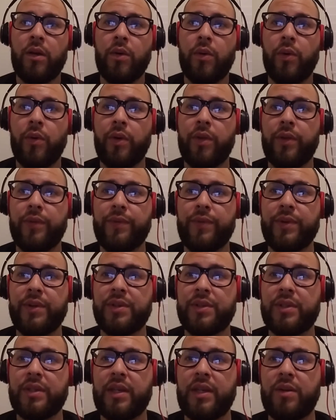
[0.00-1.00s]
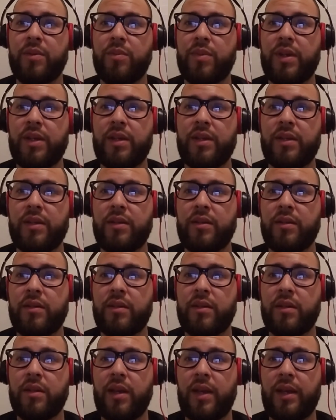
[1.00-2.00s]
or the first can be
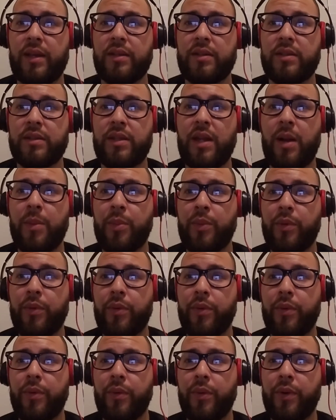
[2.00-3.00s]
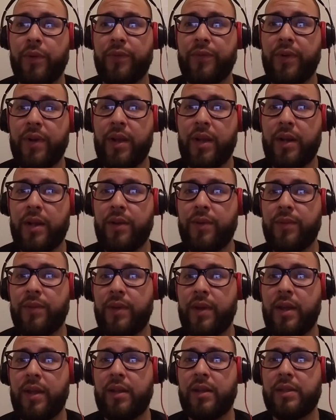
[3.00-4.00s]
a stop or fricative
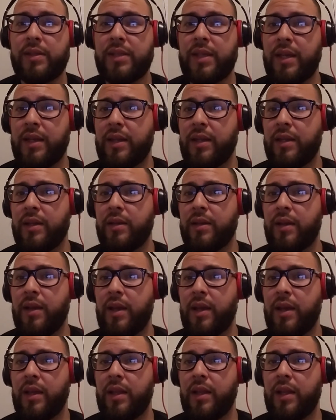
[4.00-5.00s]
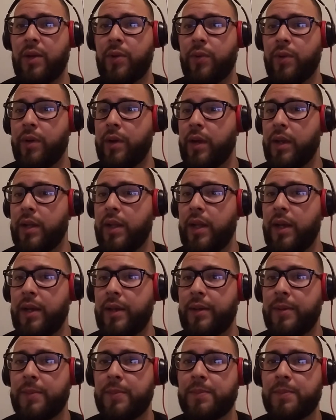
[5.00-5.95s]
and the second a liquid or a glide.